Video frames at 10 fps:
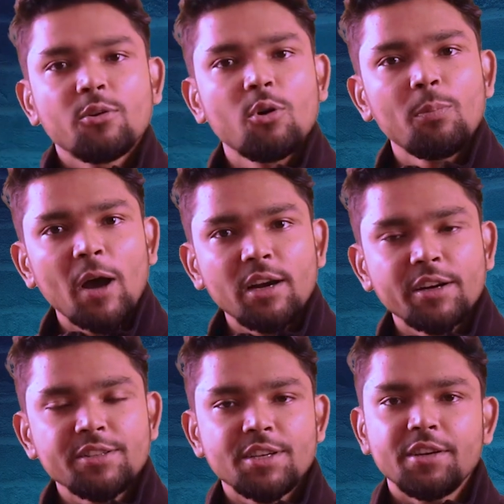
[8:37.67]
Gopal
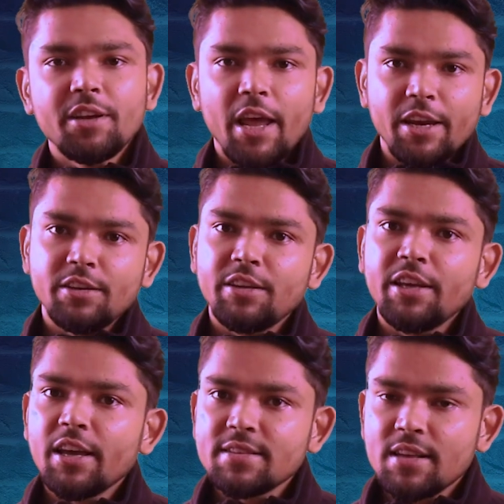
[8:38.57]
Ranjan and
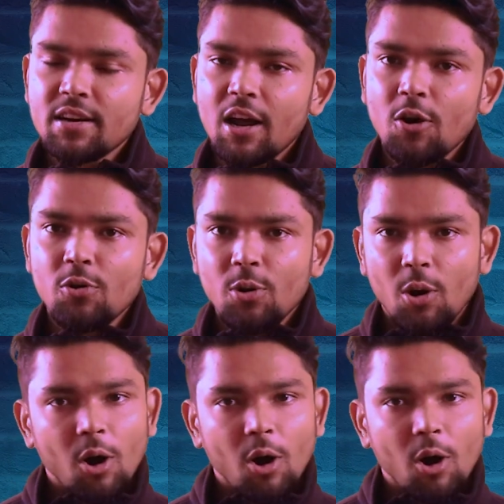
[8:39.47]
ASR Rao